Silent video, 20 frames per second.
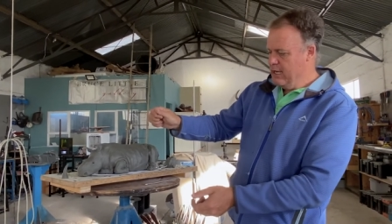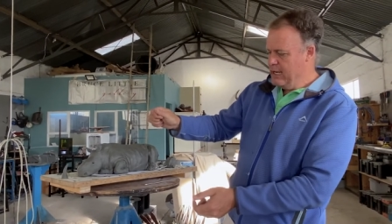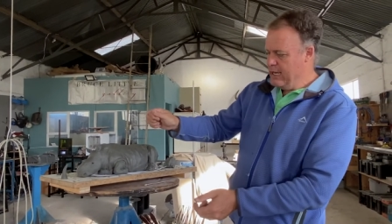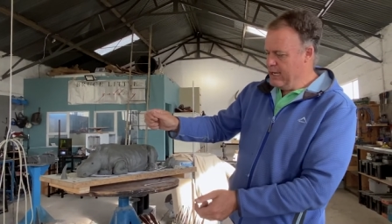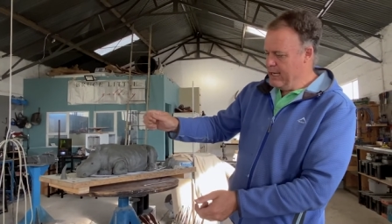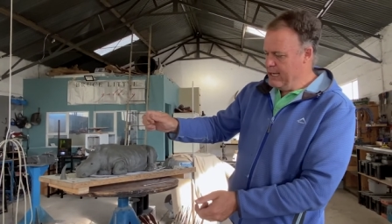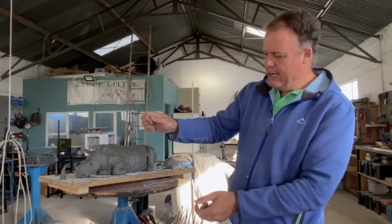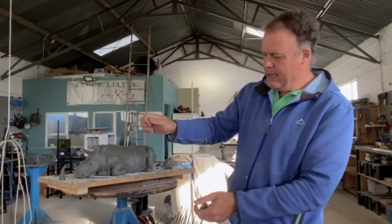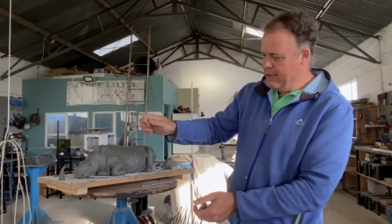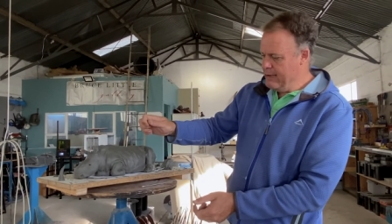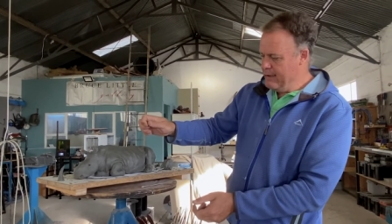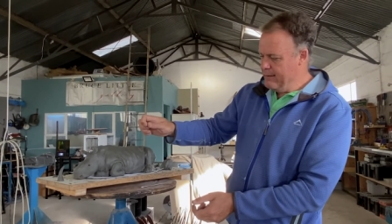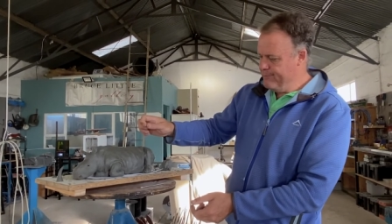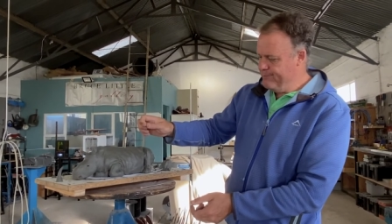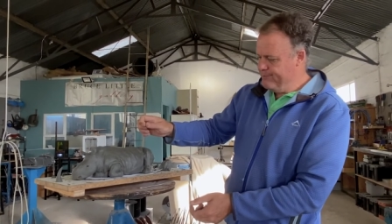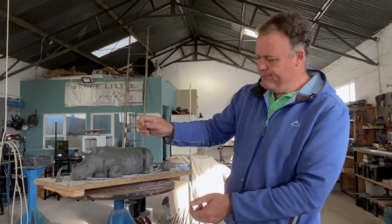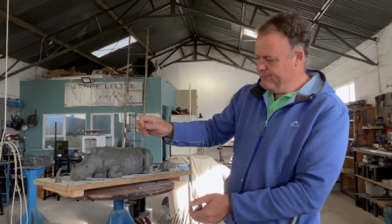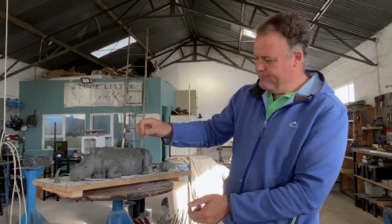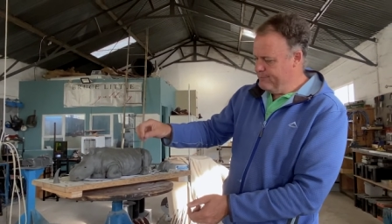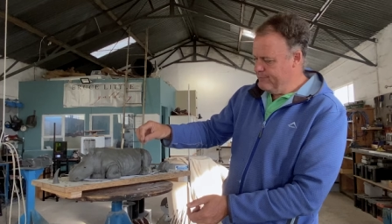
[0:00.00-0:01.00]

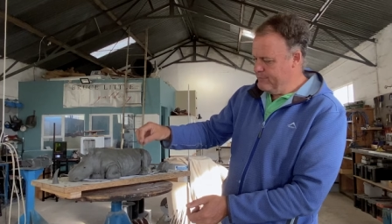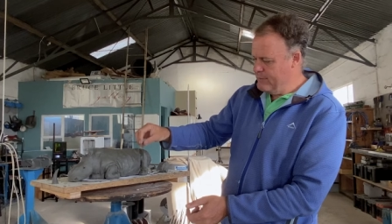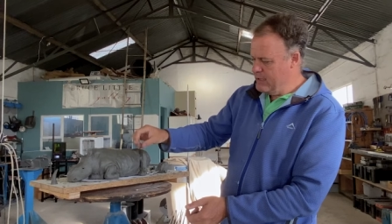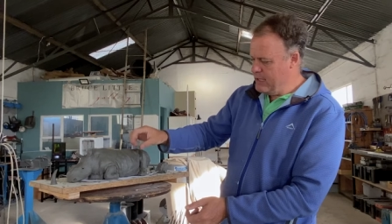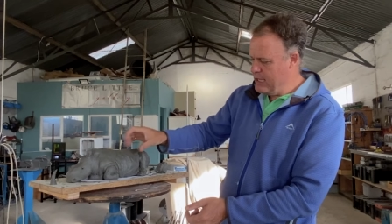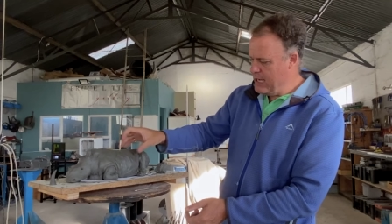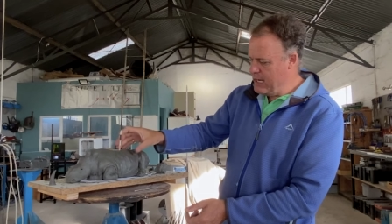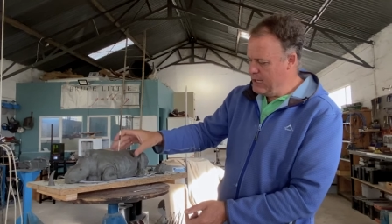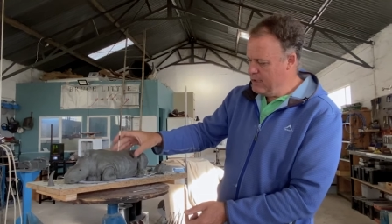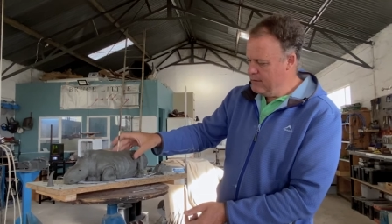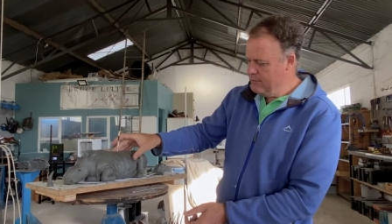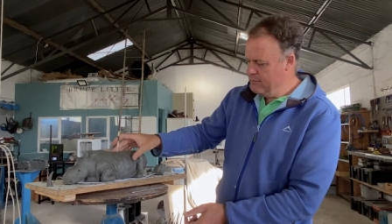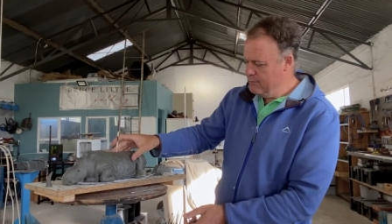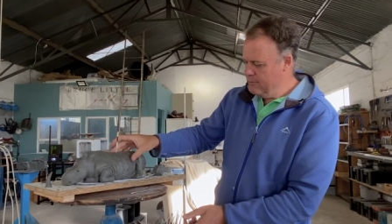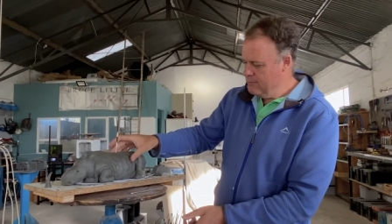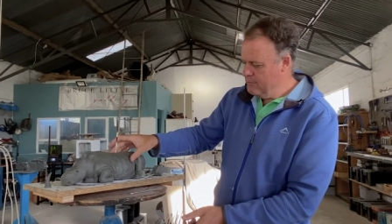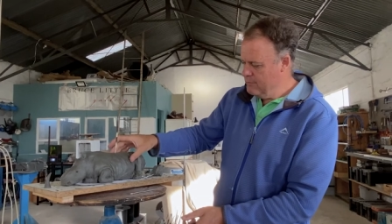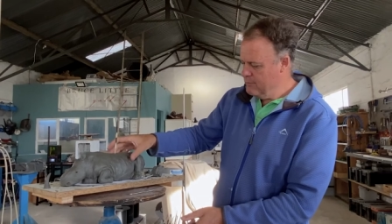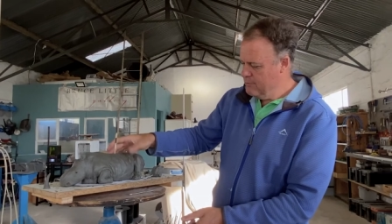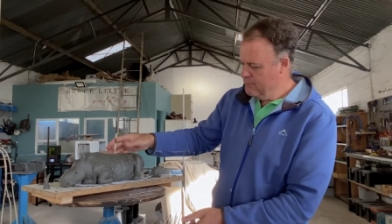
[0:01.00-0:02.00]
um,
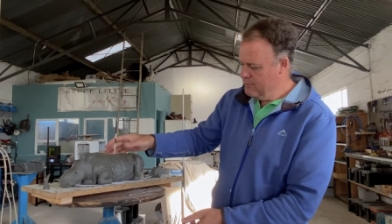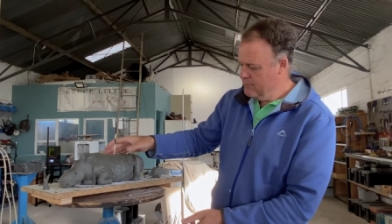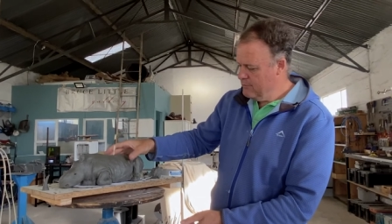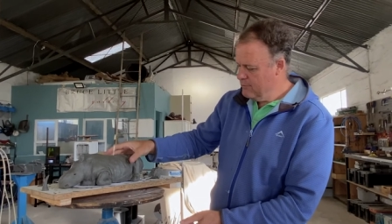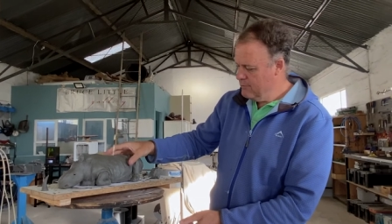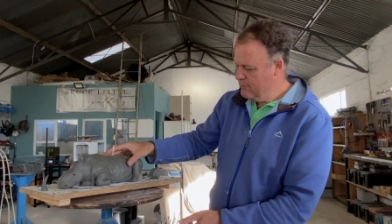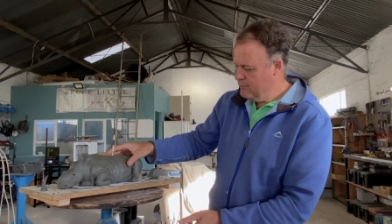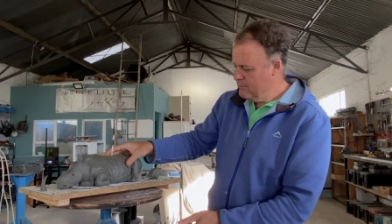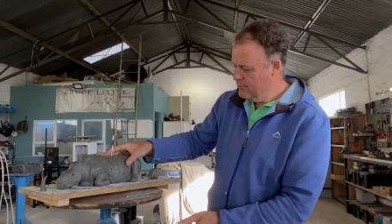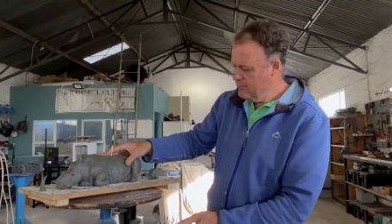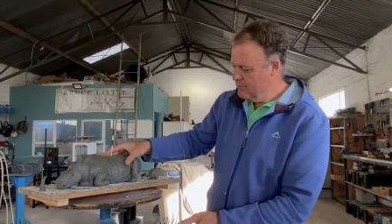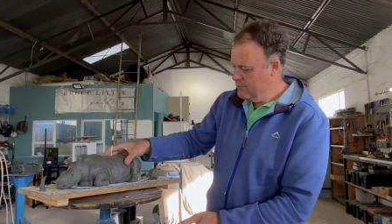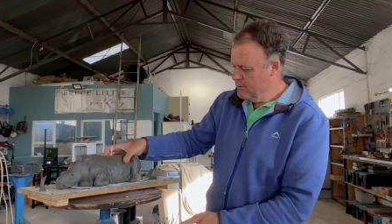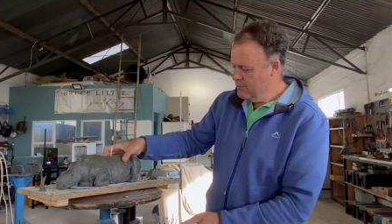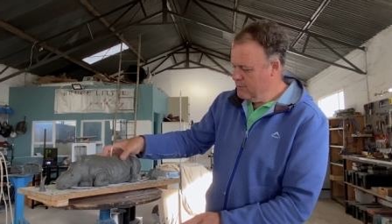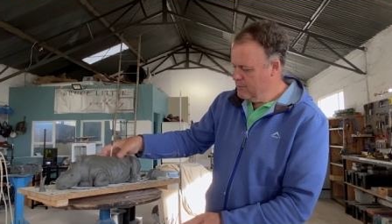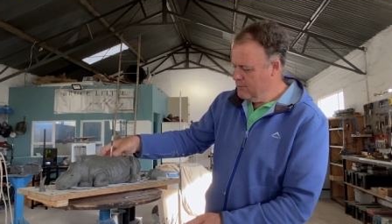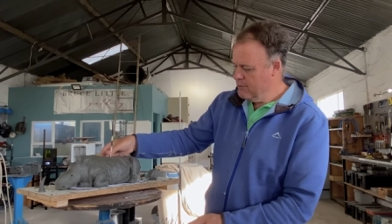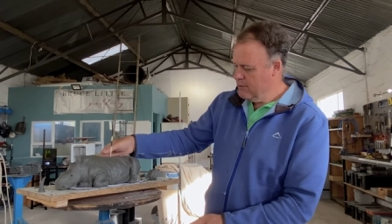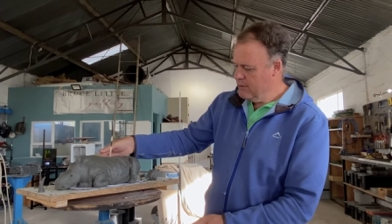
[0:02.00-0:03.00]
then
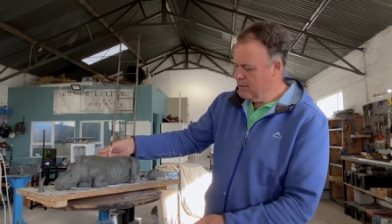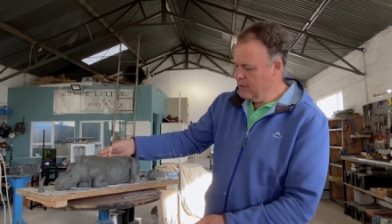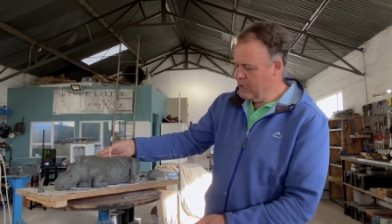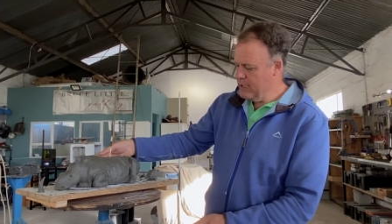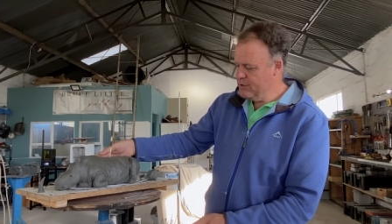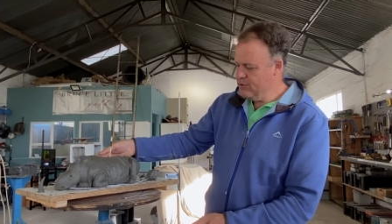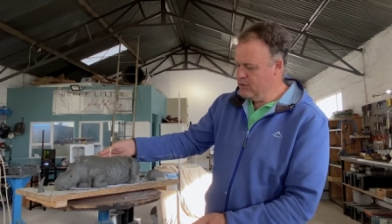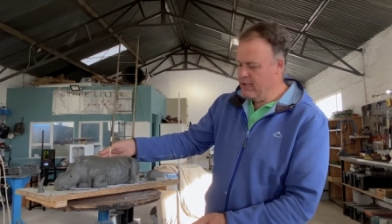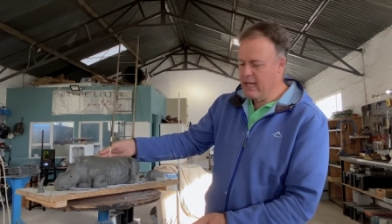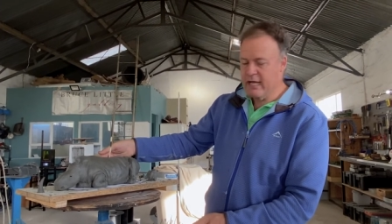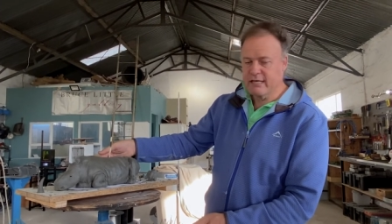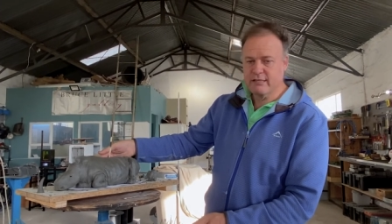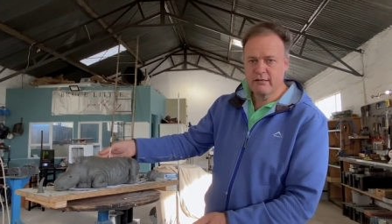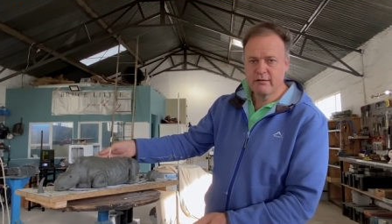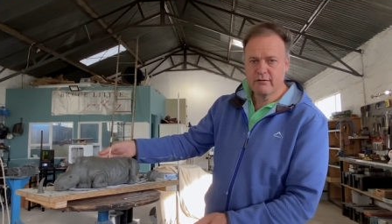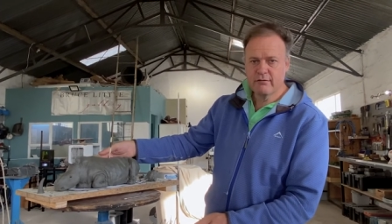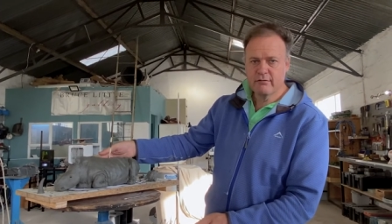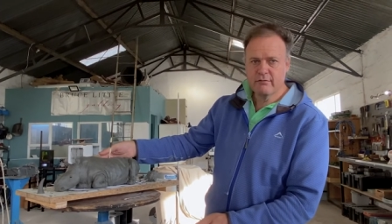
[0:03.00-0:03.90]
I do that.